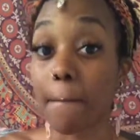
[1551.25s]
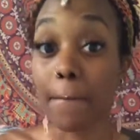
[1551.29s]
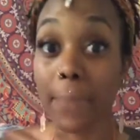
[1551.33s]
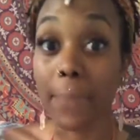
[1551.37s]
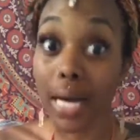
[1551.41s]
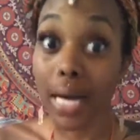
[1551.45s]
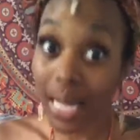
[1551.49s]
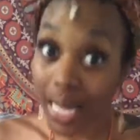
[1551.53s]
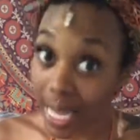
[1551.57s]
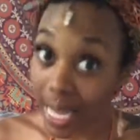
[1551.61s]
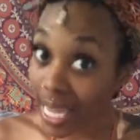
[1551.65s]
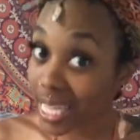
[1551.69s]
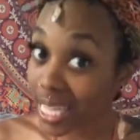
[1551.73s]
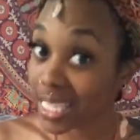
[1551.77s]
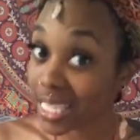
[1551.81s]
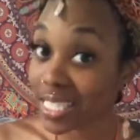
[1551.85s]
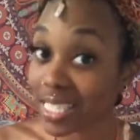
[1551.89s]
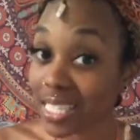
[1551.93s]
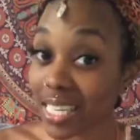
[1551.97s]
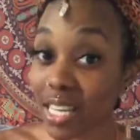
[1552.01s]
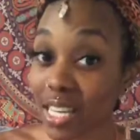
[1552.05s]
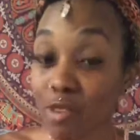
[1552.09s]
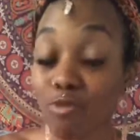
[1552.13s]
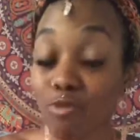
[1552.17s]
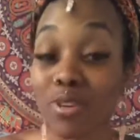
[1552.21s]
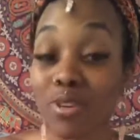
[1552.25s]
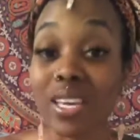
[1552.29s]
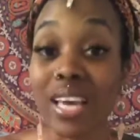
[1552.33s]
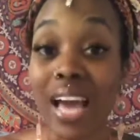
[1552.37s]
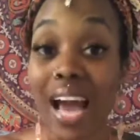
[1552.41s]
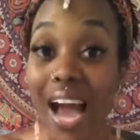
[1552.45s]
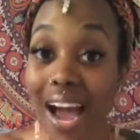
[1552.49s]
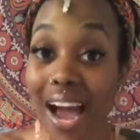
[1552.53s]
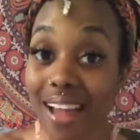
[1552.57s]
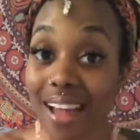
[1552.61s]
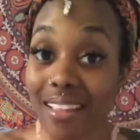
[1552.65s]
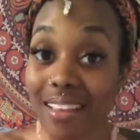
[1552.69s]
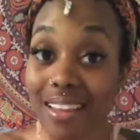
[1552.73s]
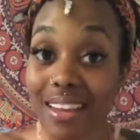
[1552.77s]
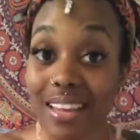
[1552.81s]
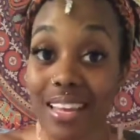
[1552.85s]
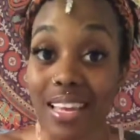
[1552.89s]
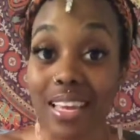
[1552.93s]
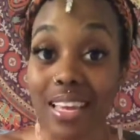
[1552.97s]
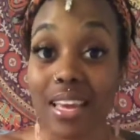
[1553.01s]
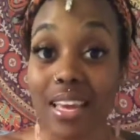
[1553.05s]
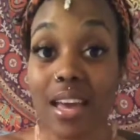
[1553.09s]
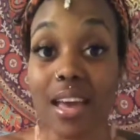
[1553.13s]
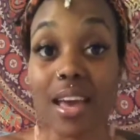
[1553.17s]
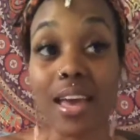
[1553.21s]
but in
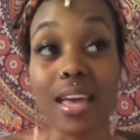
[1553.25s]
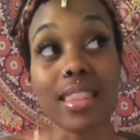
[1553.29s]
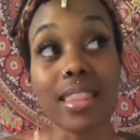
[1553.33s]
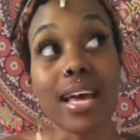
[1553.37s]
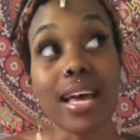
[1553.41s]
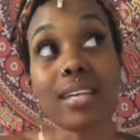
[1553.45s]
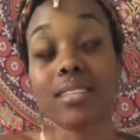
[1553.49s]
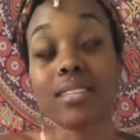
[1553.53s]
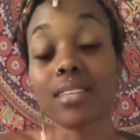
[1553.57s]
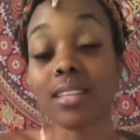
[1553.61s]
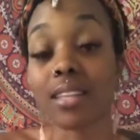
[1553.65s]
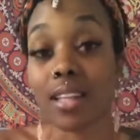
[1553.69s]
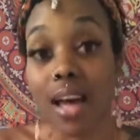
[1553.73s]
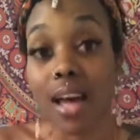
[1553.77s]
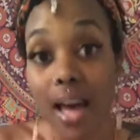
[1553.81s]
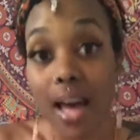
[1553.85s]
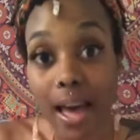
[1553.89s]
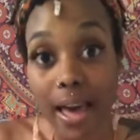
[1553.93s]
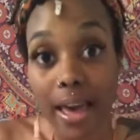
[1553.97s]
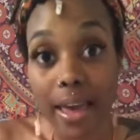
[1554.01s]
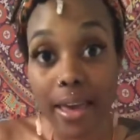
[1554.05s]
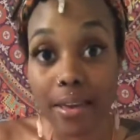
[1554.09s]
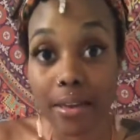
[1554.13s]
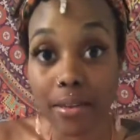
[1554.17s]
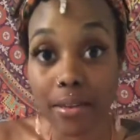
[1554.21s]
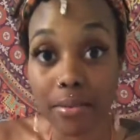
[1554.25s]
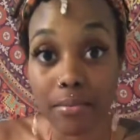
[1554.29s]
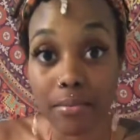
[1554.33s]
reality, that's a lie.